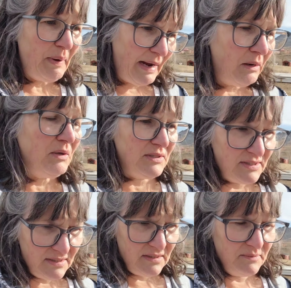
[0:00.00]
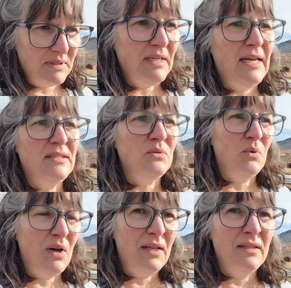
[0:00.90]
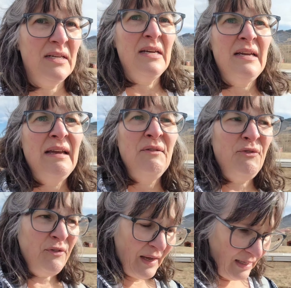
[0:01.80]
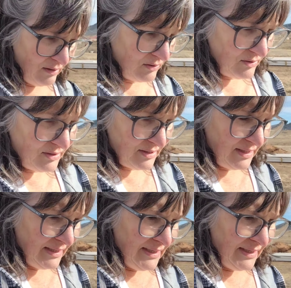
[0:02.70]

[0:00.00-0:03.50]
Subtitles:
power systems in case one fails.